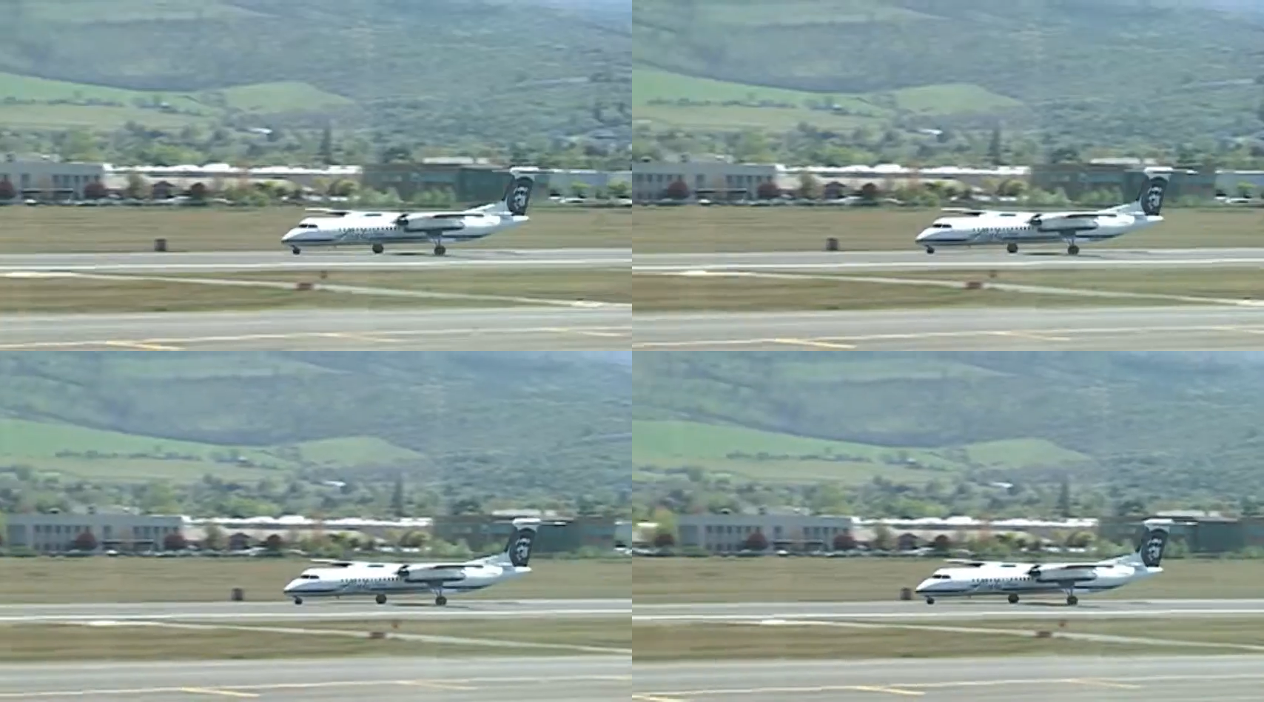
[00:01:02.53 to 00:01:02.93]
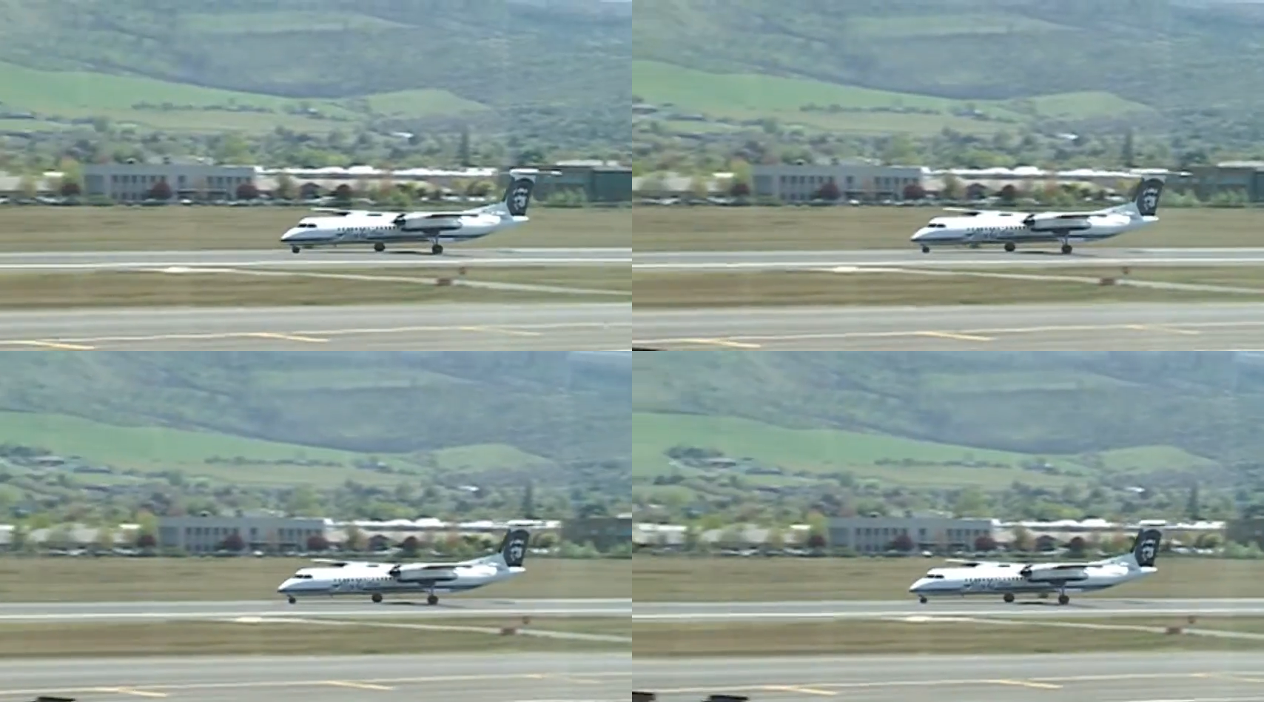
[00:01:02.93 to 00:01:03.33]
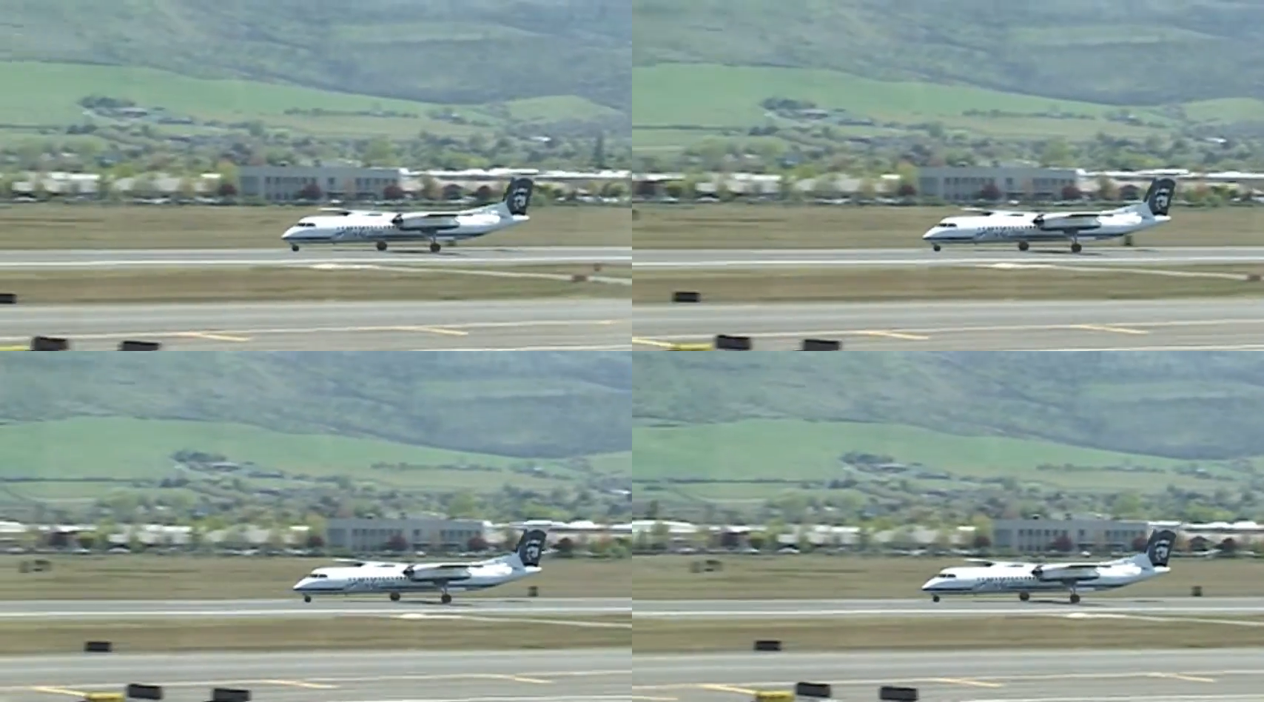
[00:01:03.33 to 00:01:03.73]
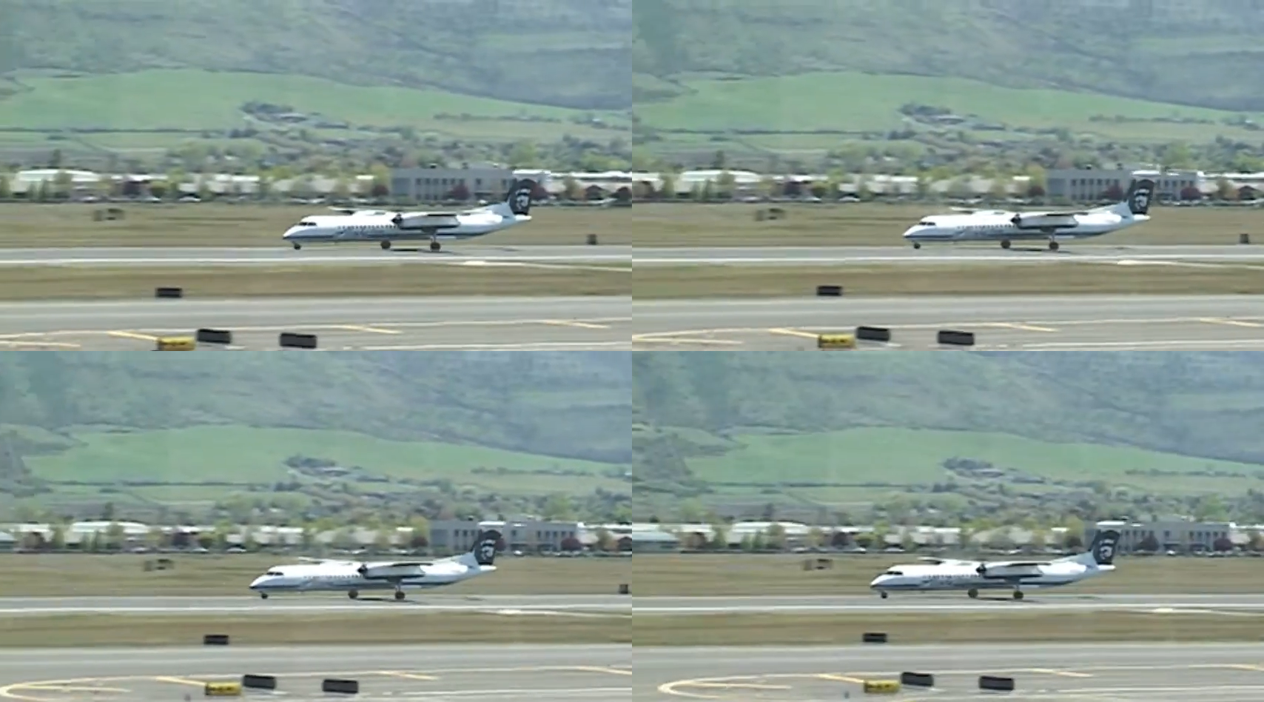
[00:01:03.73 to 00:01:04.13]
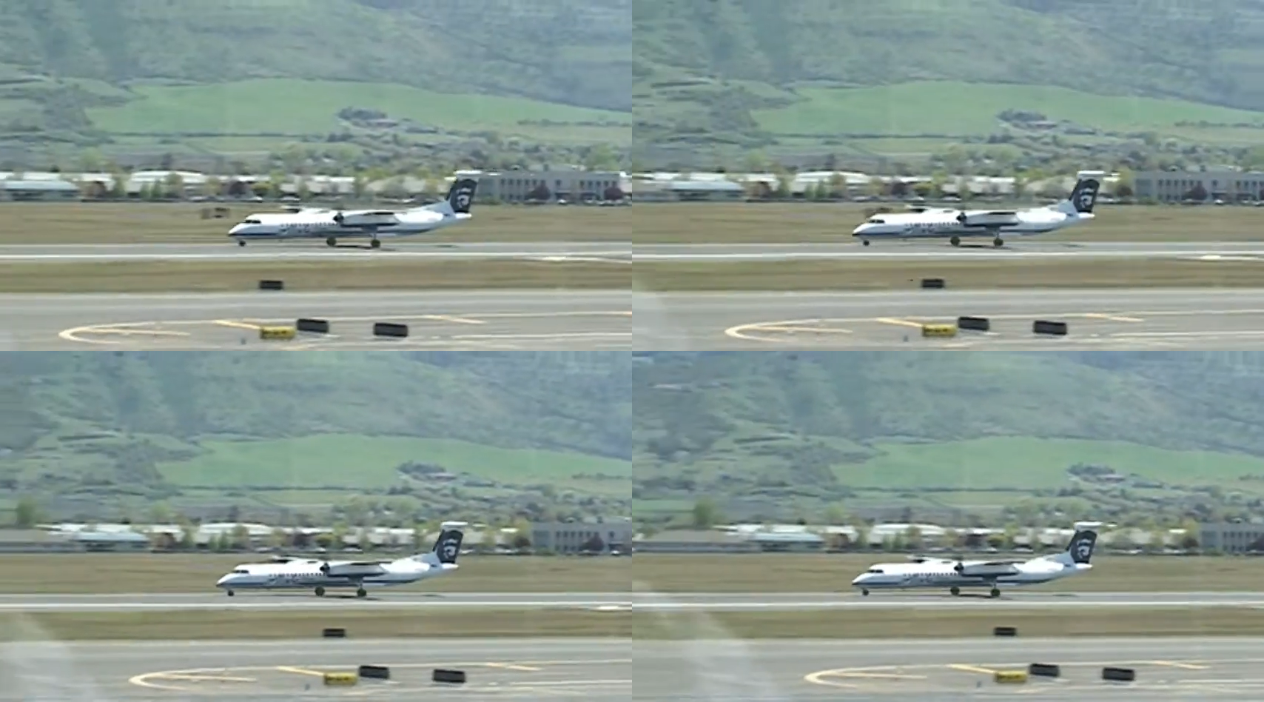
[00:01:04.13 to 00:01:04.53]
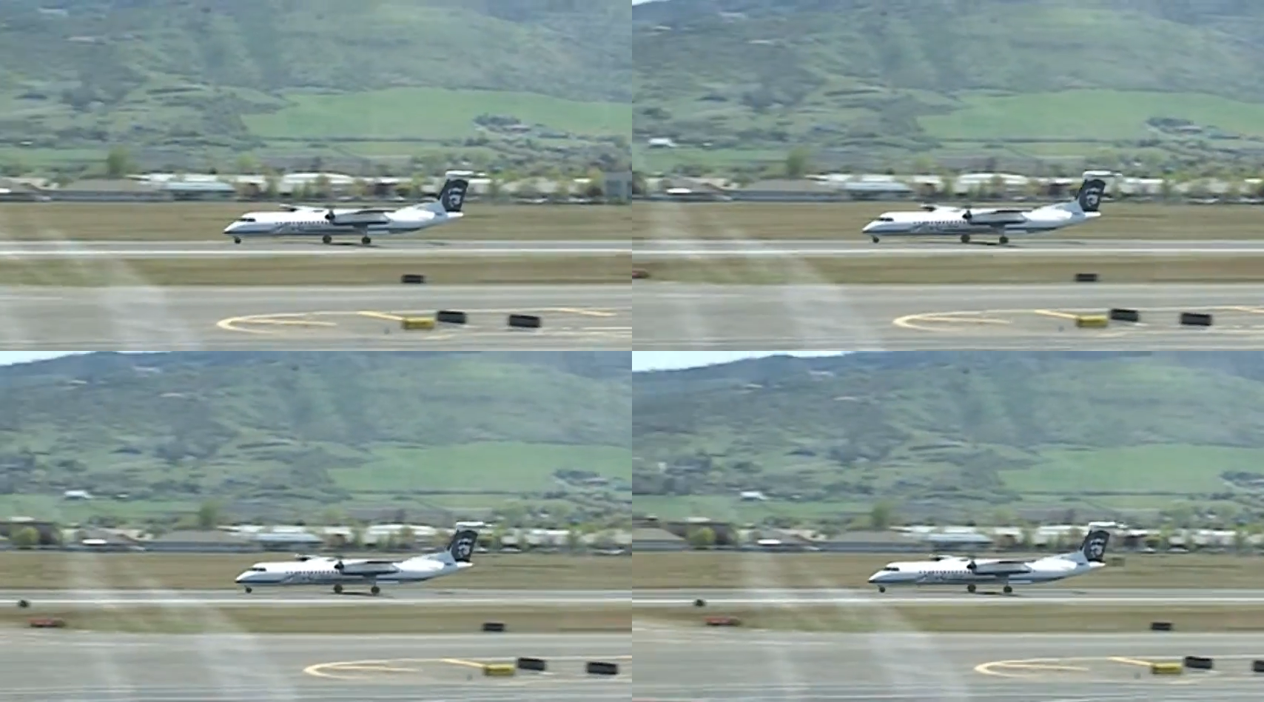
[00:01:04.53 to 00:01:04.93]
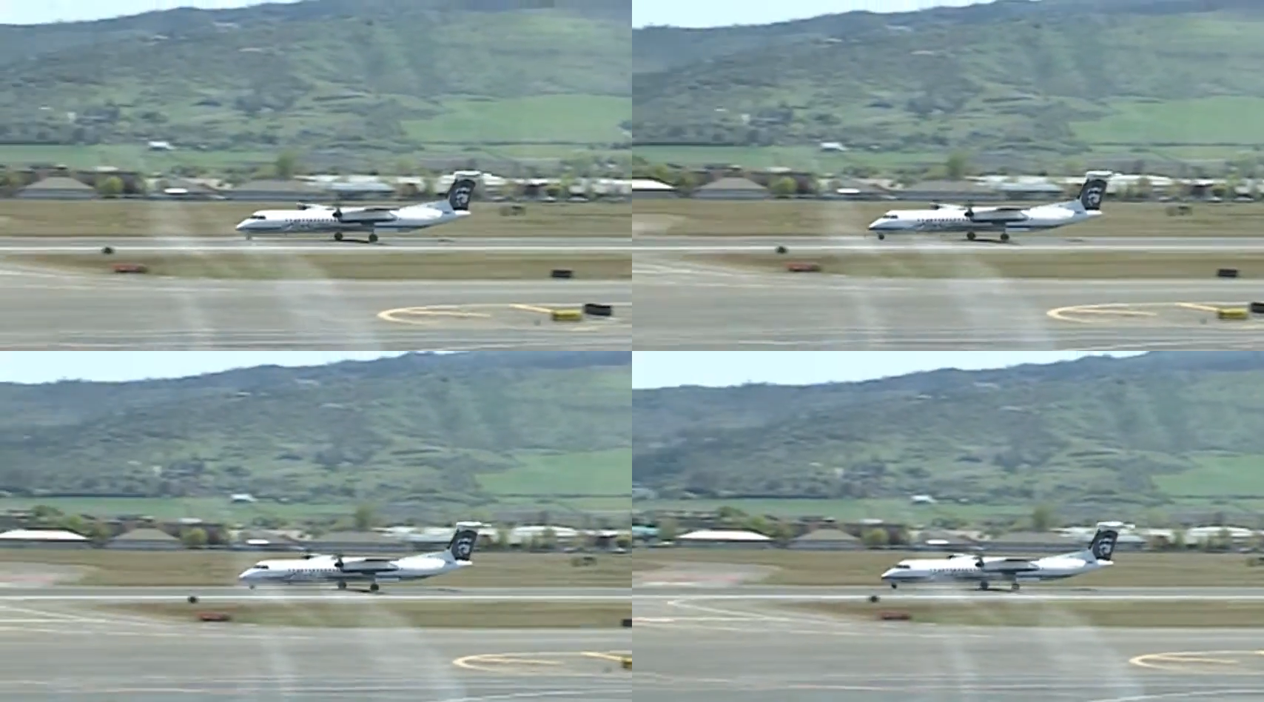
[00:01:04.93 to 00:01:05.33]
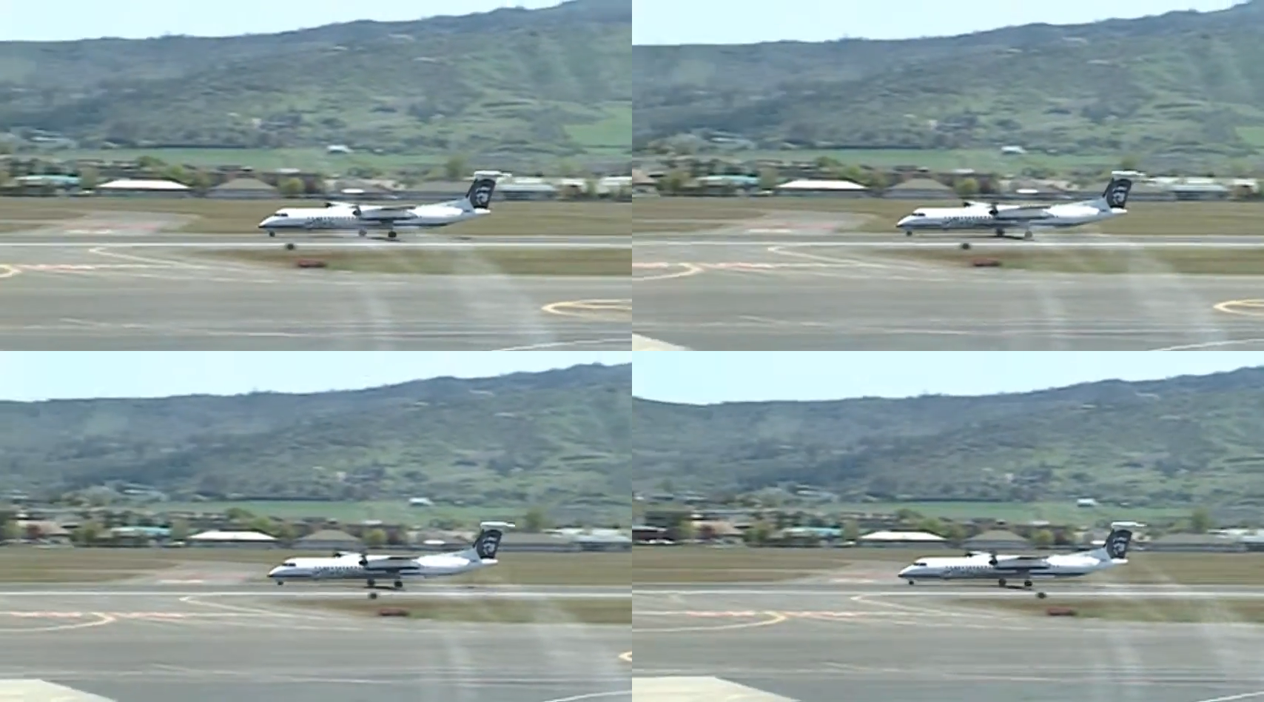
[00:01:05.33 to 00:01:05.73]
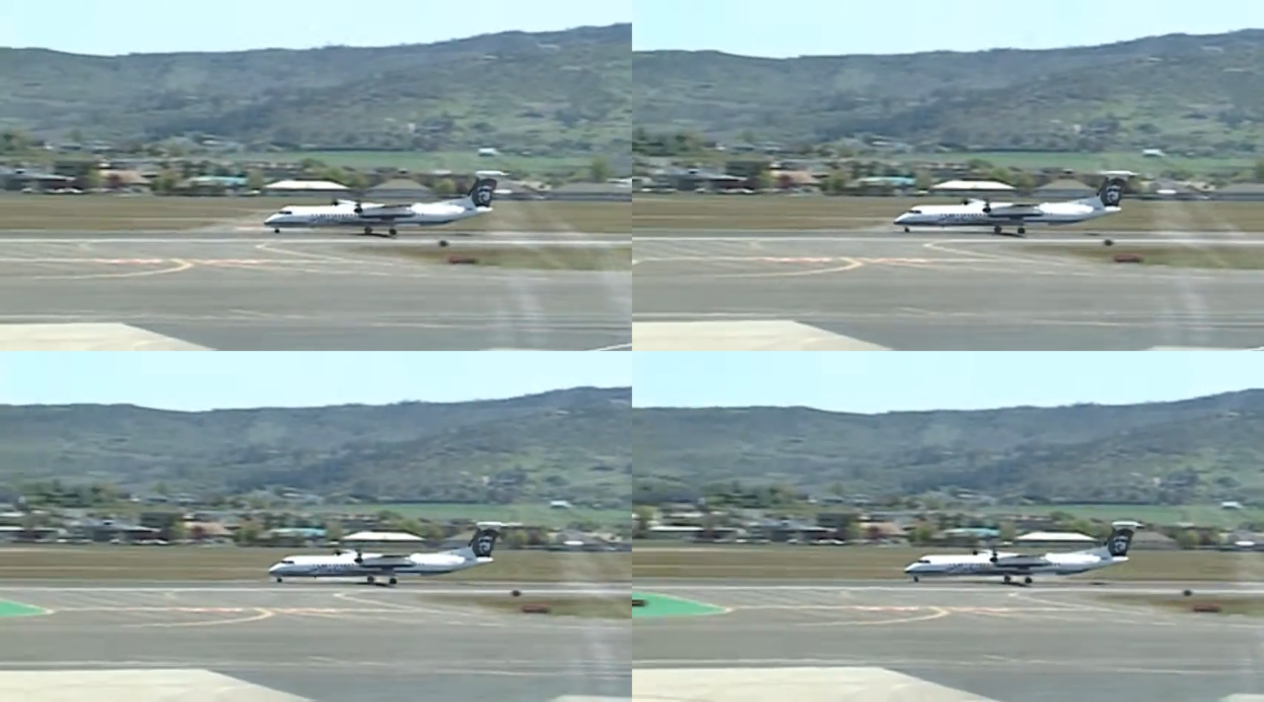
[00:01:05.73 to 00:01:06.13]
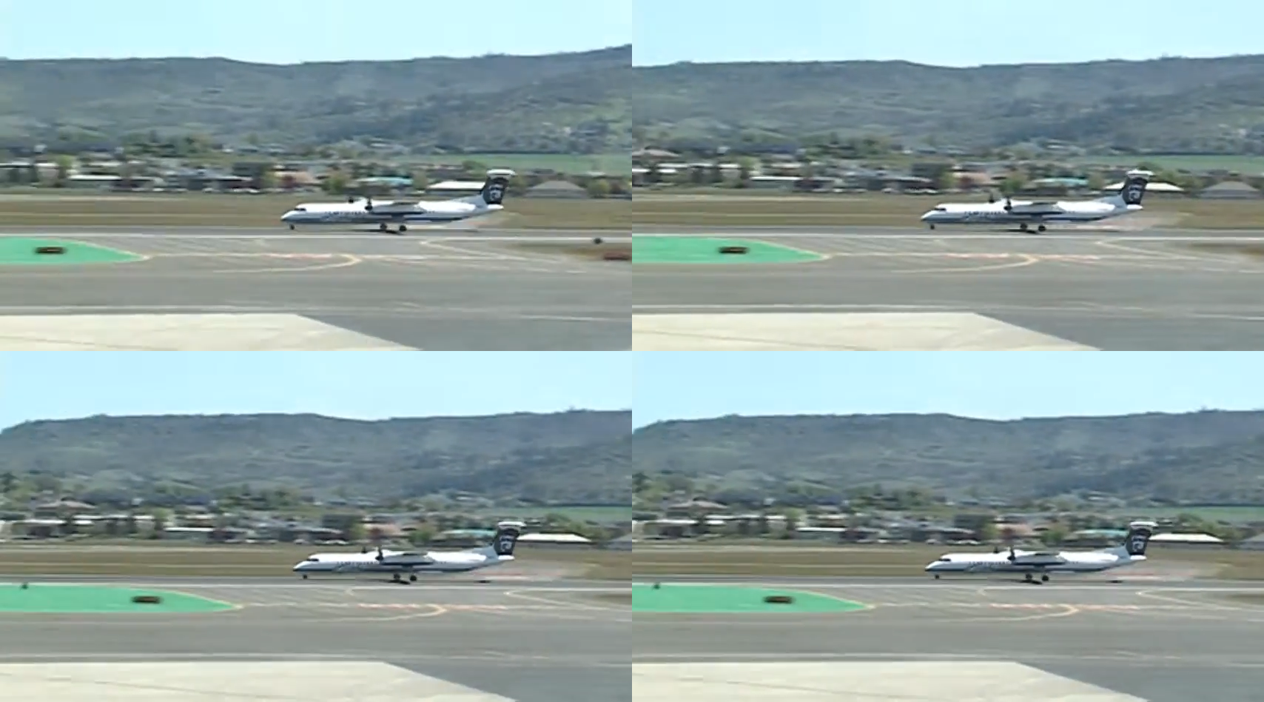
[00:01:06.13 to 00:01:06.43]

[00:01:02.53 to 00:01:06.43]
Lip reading: [unreadable: no face in view]